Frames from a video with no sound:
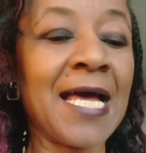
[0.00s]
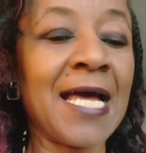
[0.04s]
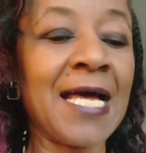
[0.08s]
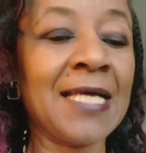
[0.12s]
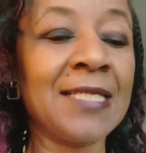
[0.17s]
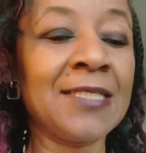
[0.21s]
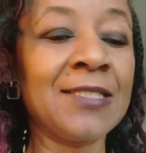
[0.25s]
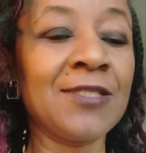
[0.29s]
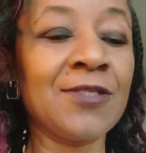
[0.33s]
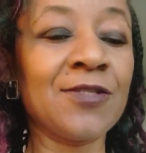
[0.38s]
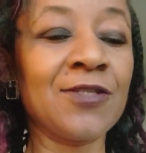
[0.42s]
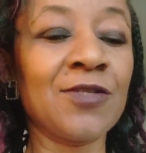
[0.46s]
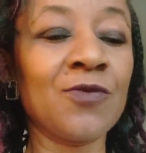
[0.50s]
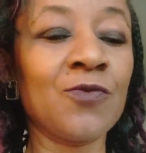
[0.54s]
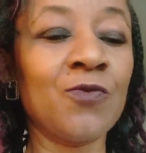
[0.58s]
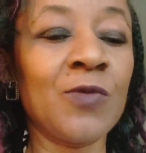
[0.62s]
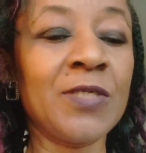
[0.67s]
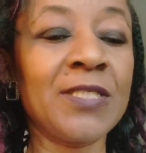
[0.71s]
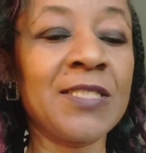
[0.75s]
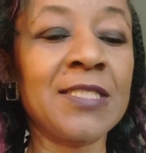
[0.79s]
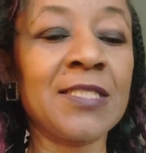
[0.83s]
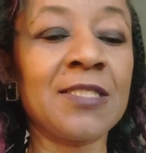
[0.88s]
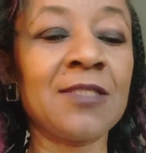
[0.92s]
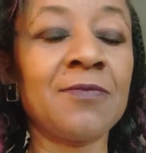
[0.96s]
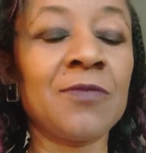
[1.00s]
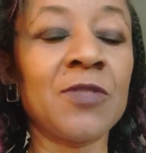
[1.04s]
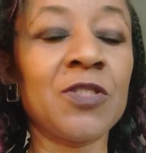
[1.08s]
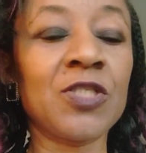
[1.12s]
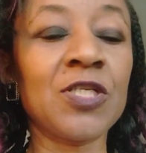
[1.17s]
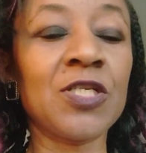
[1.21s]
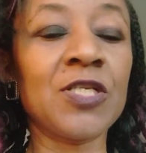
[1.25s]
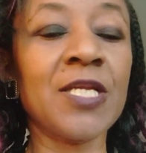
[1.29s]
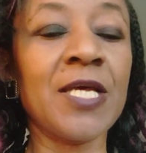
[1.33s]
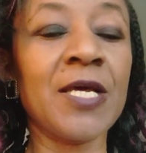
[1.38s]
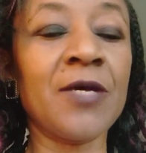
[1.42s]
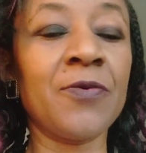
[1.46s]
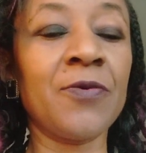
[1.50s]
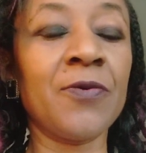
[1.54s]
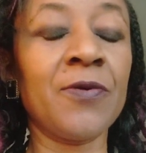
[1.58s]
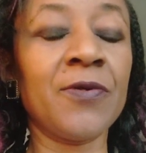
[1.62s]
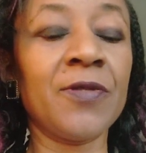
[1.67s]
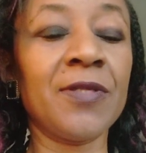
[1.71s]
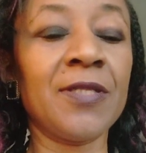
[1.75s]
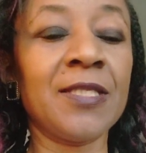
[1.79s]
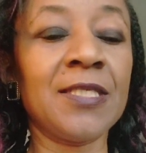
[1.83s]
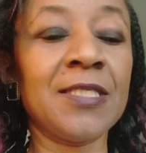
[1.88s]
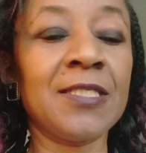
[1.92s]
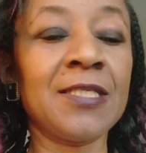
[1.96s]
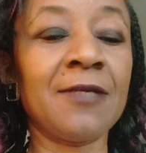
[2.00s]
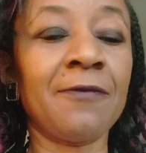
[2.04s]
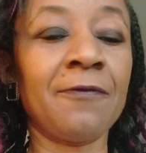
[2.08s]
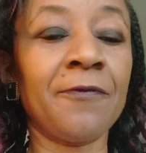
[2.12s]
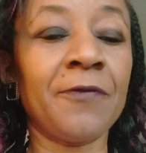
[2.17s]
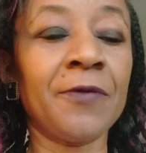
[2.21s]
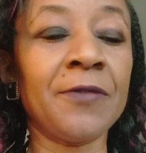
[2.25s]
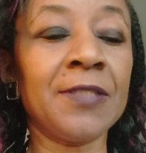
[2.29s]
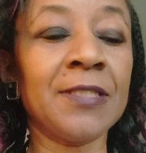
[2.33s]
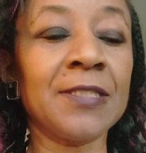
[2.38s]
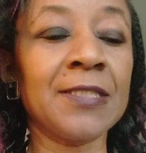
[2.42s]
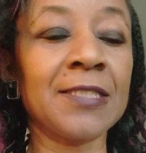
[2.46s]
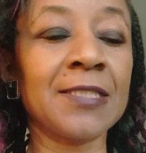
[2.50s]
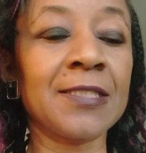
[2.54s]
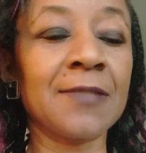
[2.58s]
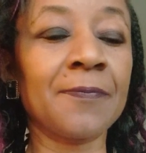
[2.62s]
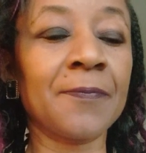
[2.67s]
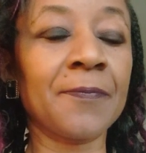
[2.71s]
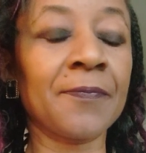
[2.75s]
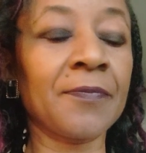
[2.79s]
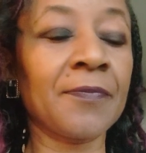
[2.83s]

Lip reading: and the wisdom to know the difference.